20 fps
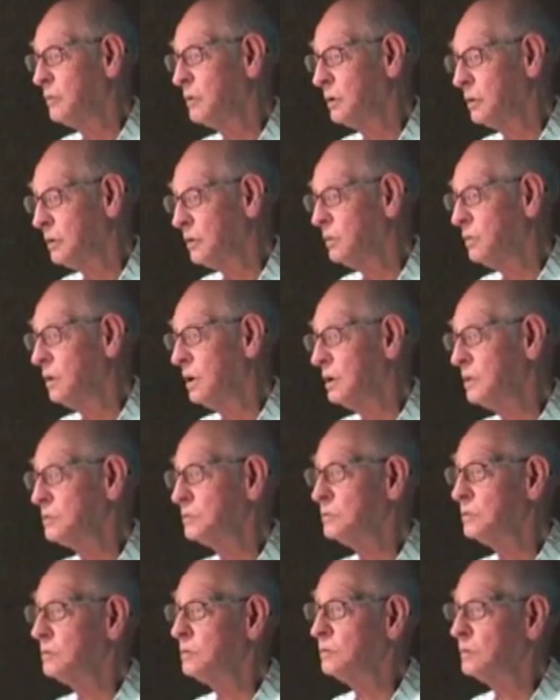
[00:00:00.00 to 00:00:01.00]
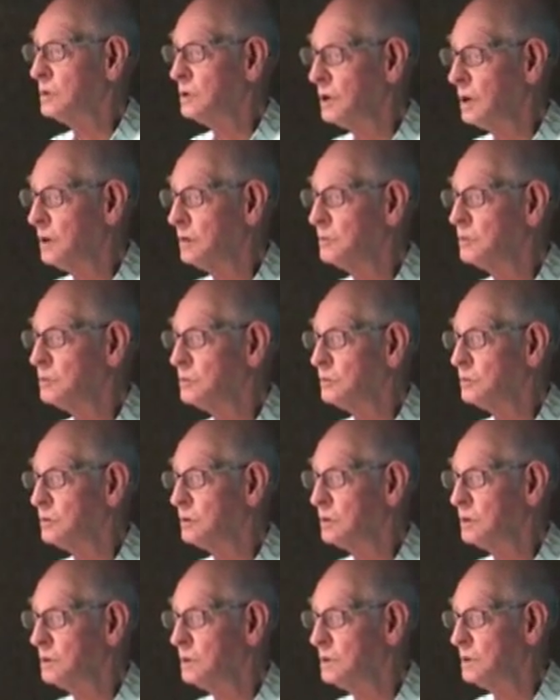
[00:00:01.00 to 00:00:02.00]
or a question when I was at
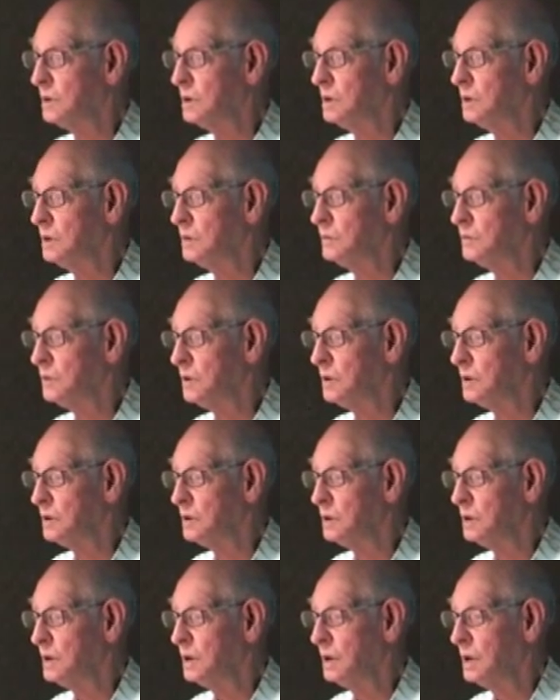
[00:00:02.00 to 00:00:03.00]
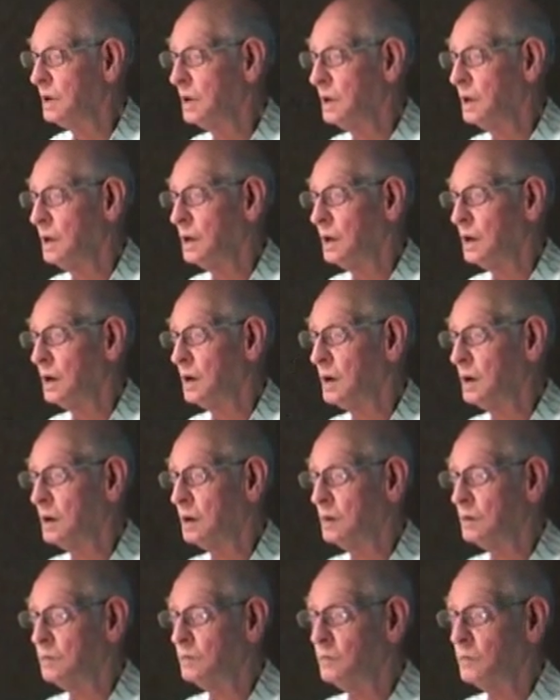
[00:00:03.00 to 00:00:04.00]
work in the evening,
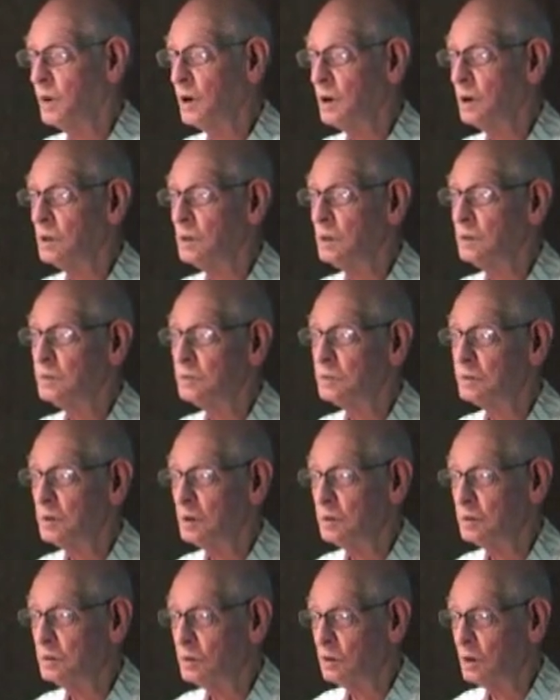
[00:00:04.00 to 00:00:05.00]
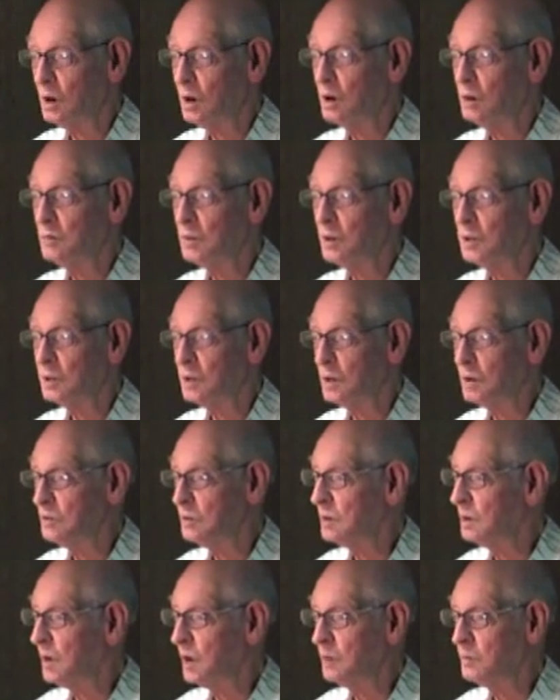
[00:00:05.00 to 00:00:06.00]
Marilyn said, call me,
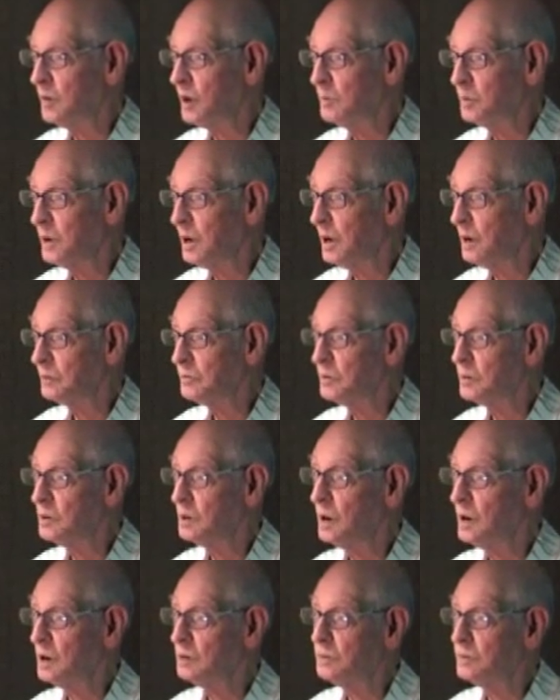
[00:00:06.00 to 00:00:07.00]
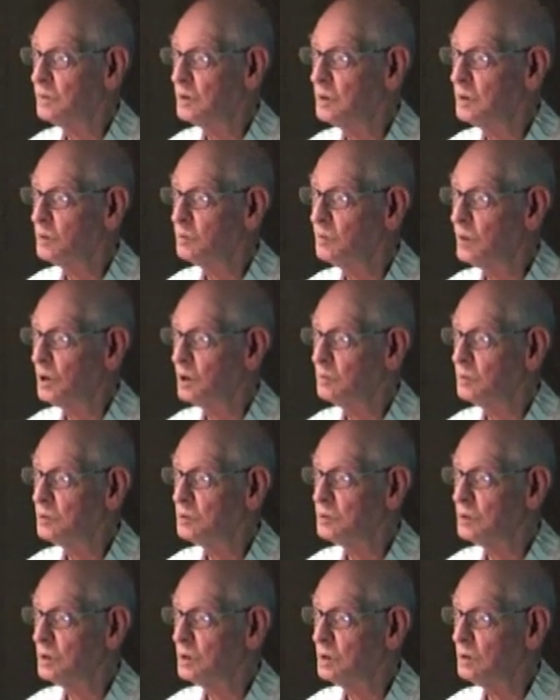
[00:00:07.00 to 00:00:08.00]
David. I'm up half the night feeding
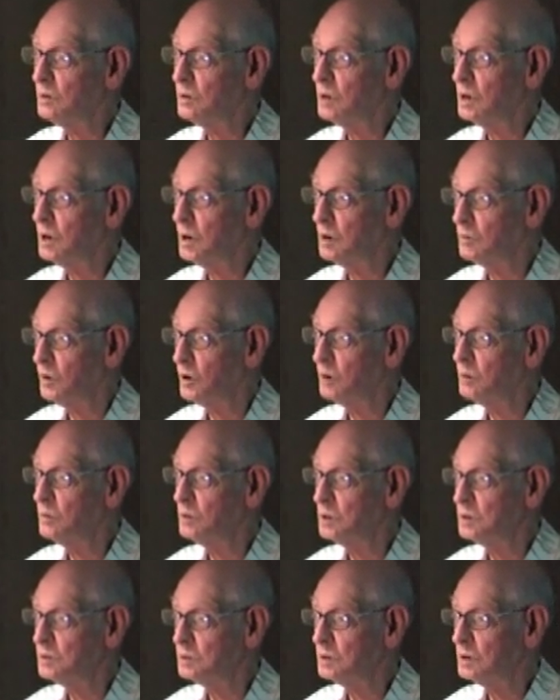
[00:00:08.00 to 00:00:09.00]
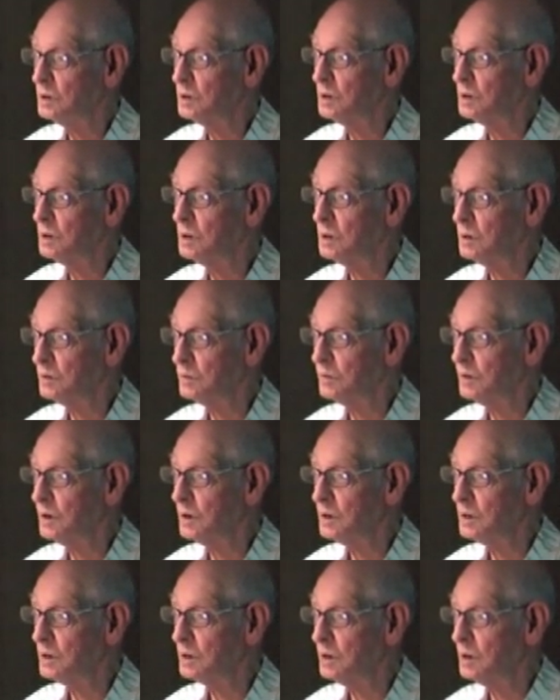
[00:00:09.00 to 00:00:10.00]
babies anyway. I'm always here, and if
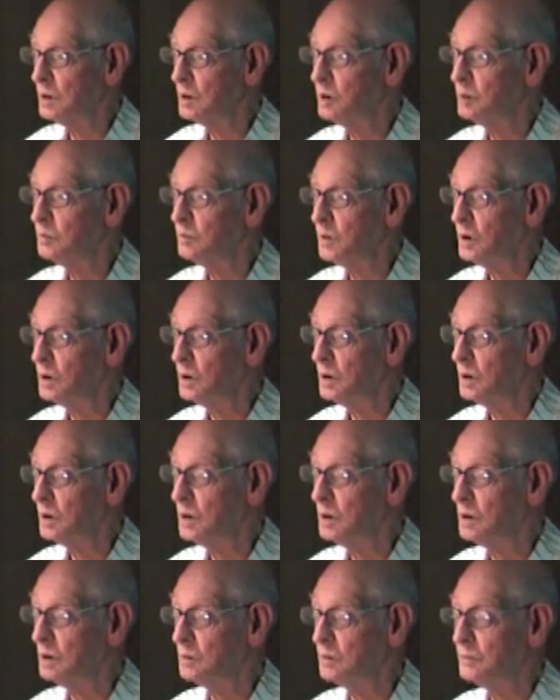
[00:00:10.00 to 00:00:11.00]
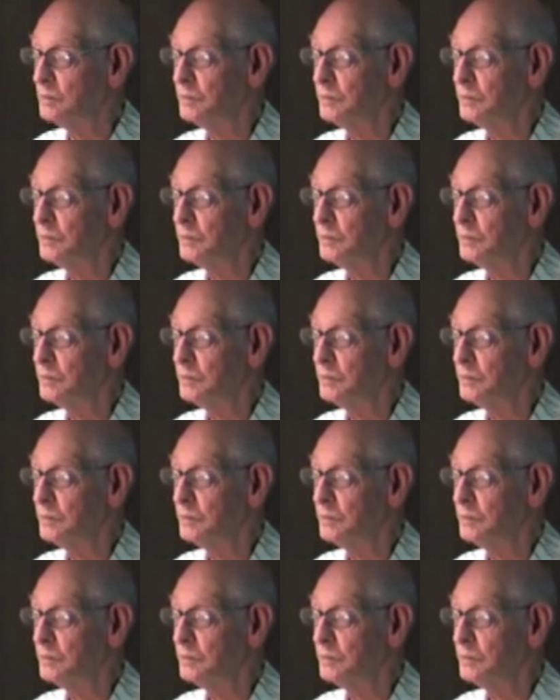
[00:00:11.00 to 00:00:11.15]
I can help, I'll help.